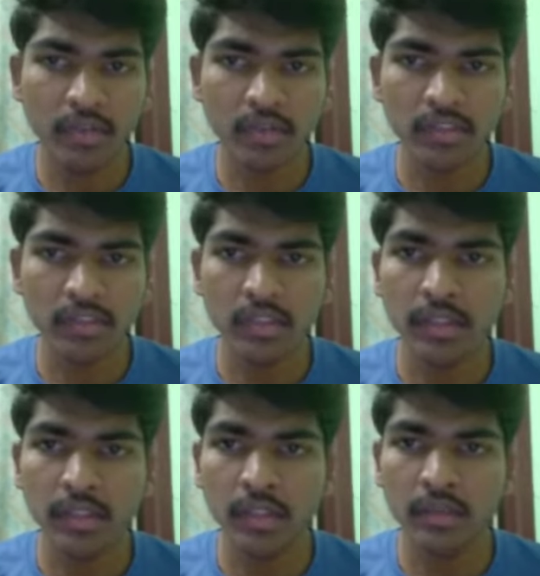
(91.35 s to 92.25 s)
These are
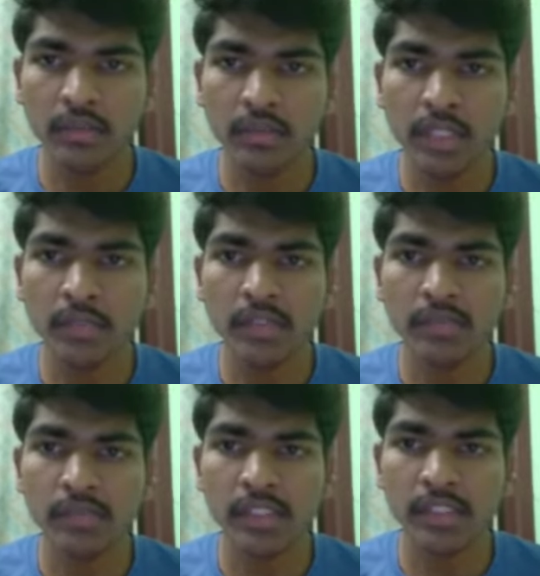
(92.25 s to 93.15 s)
the variables
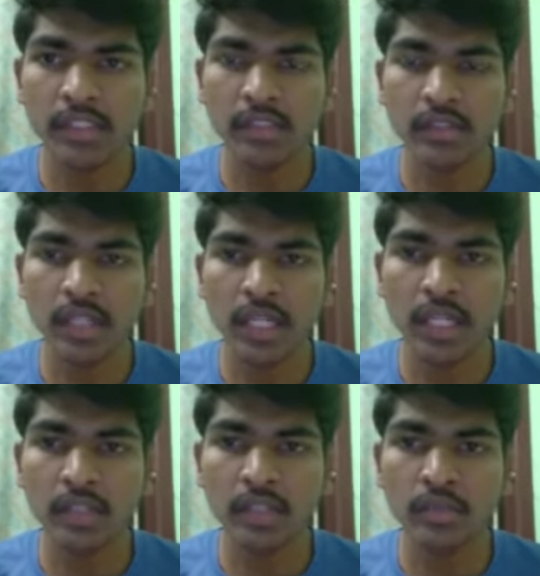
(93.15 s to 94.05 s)
which is
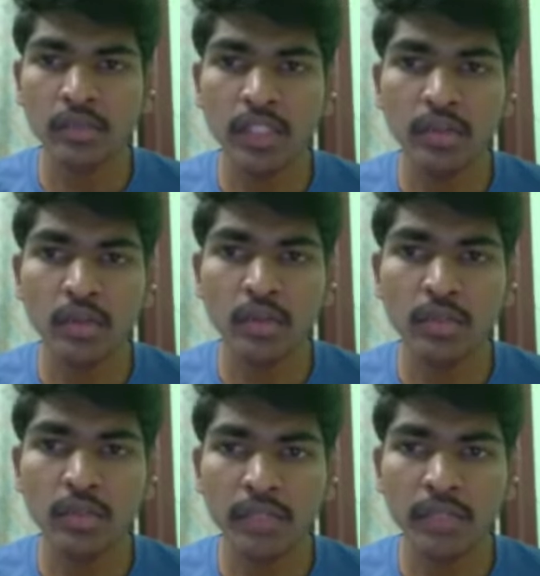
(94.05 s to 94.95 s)
added to the
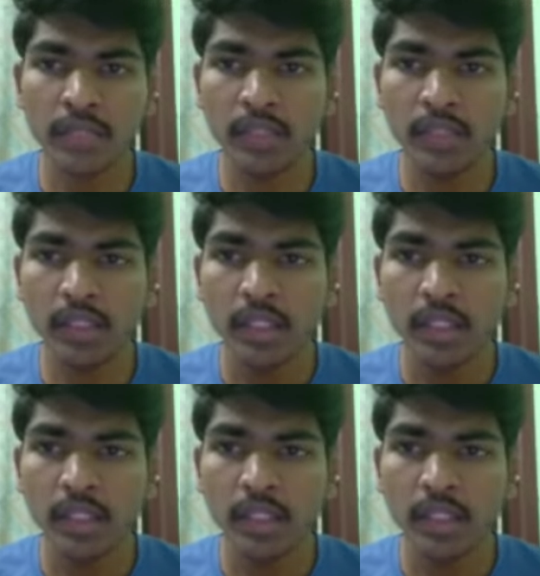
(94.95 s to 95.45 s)
global variable.